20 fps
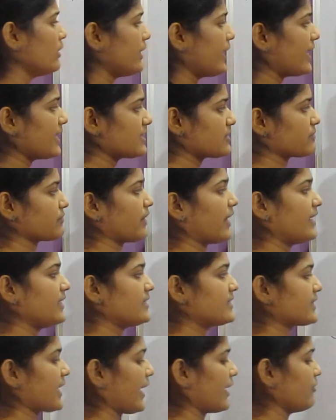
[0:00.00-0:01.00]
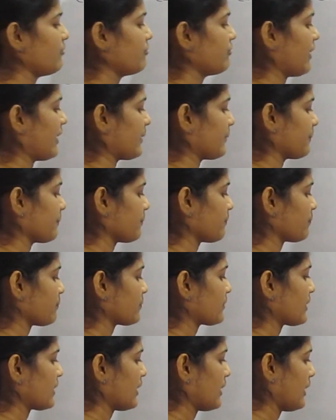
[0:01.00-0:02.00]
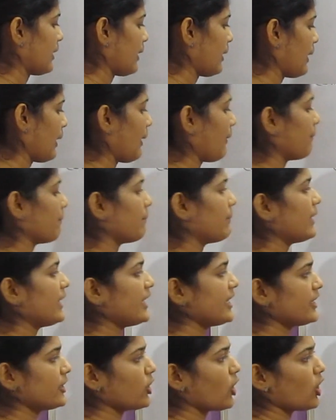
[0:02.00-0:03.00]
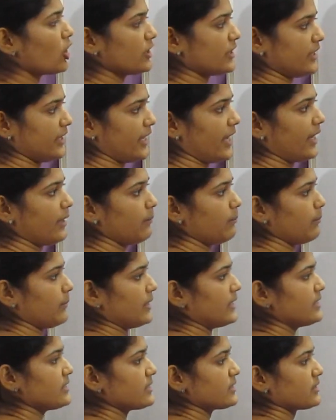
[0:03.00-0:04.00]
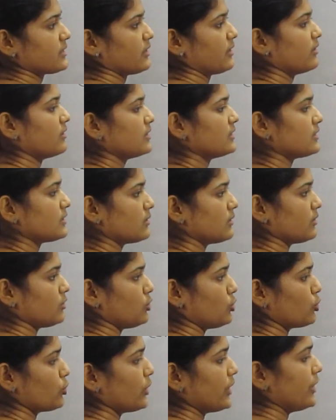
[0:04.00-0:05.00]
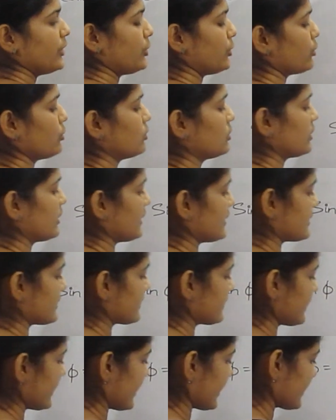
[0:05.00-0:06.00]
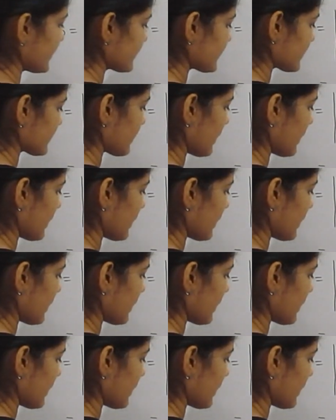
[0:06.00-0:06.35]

let's find sin phi. b dot n means 2 into 3, 6